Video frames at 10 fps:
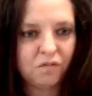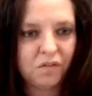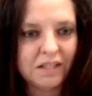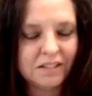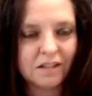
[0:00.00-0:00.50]

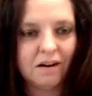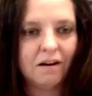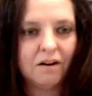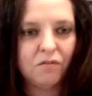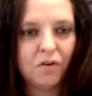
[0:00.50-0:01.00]
feet
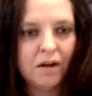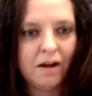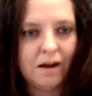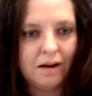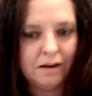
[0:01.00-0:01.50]
of
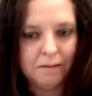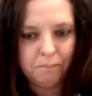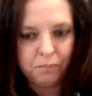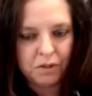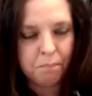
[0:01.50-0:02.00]

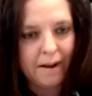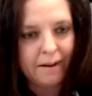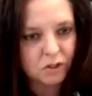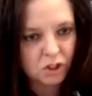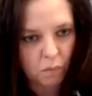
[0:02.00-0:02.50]
um, the
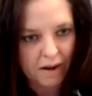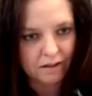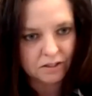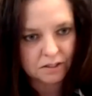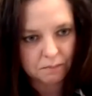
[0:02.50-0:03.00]

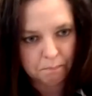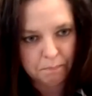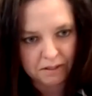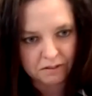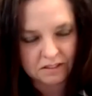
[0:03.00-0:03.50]
bioswales
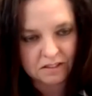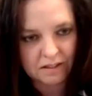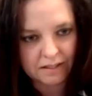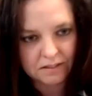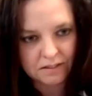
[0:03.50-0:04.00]
built into
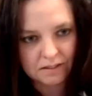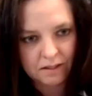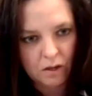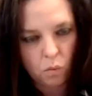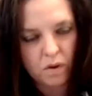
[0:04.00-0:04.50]
this.
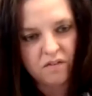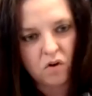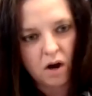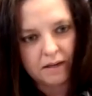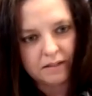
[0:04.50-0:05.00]
We've
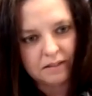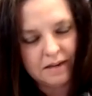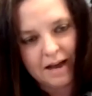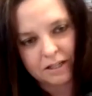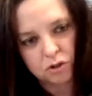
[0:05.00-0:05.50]
got
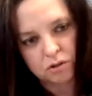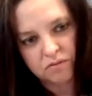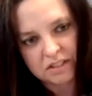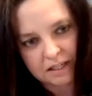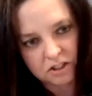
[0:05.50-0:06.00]
natural
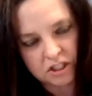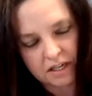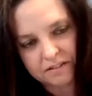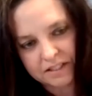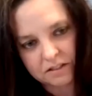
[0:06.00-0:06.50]
retention
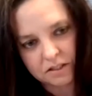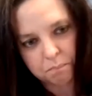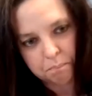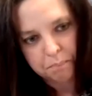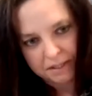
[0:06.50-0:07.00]
areas
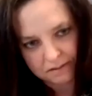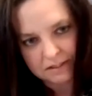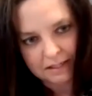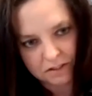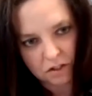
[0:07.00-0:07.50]
built
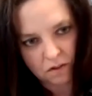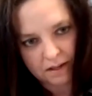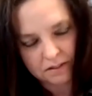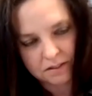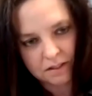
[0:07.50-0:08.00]
into
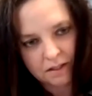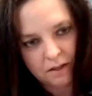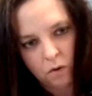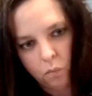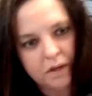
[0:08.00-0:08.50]
this.
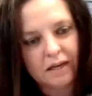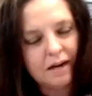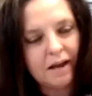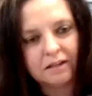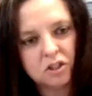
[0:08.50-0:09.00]
We
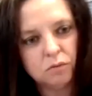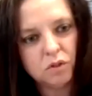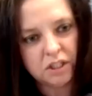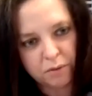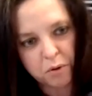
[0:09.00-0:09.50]
connect to
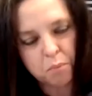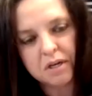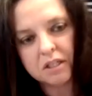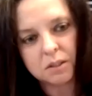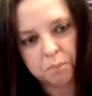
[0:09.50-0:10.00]
zero
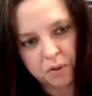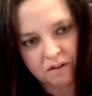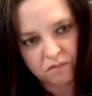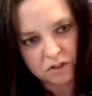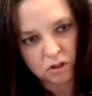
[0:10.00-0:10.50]
municipal
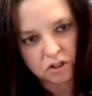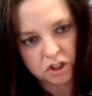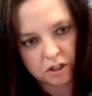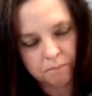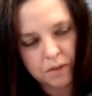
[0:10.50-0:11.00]

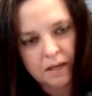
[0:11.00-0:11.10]
infrastructure,